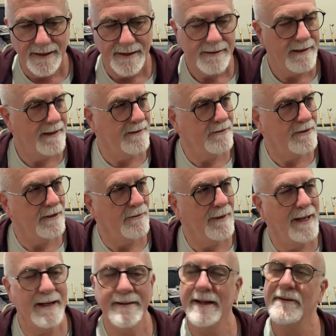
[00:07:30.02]
look
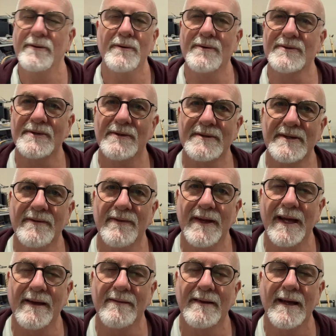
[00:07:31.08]
away. They do all sorts of
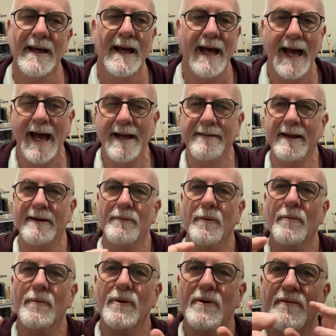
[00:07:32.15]
things. And they will
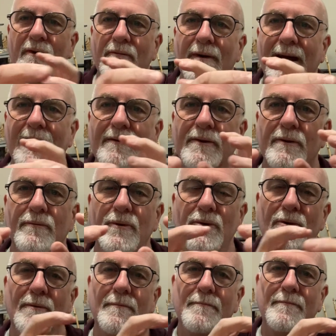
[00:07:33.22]
move around a
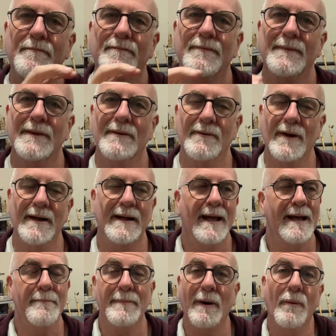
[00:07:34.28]
room. Right?
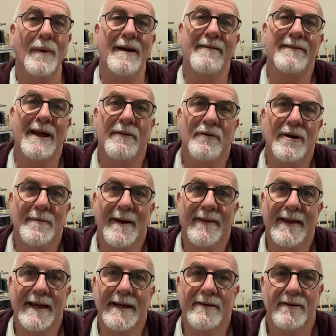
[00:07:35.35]
But where in that room are
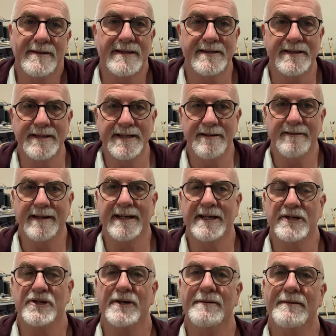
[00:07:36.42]
they in? Not just interior
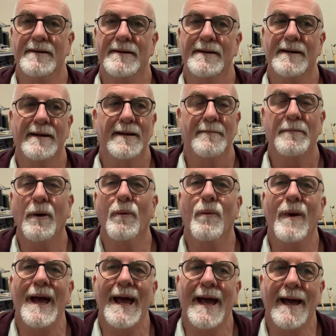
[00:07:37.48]
kitchen, but
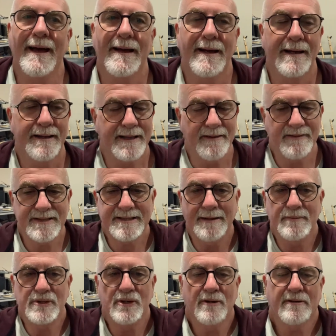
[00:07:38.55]
where? Give us some
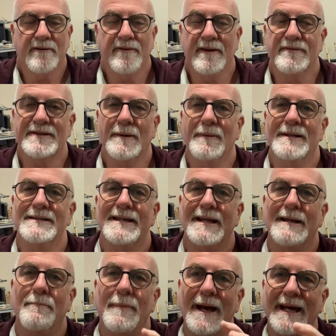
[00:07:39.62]
geography. If someone's down the
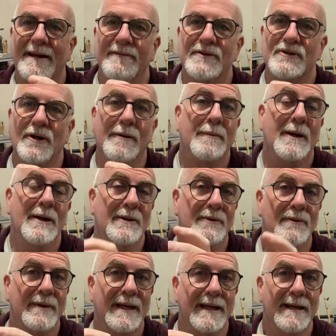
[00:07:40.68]
back of a shop
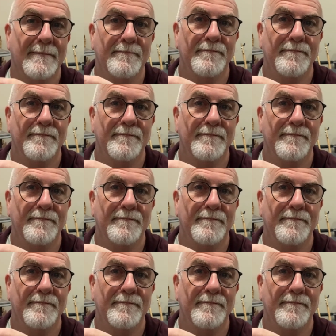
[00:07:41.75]
looking at